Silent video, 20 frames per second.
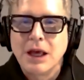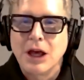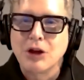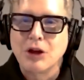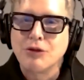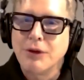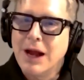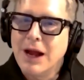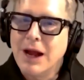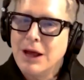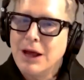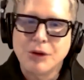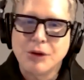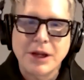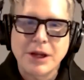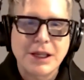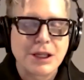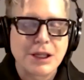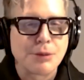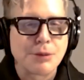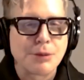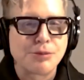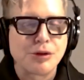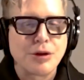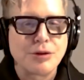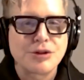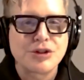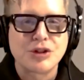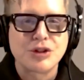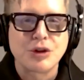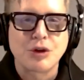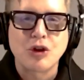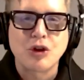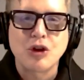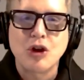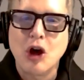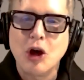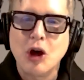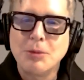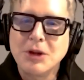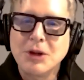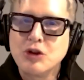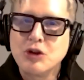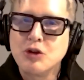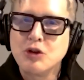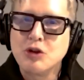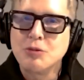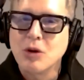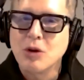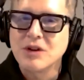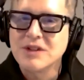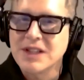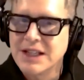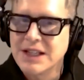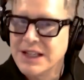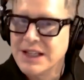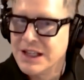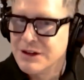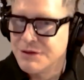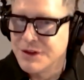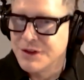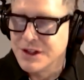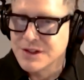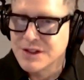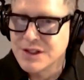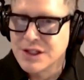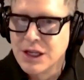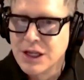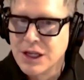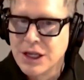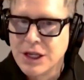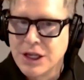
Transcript: a groundbreaking approach to calming newborns and infants.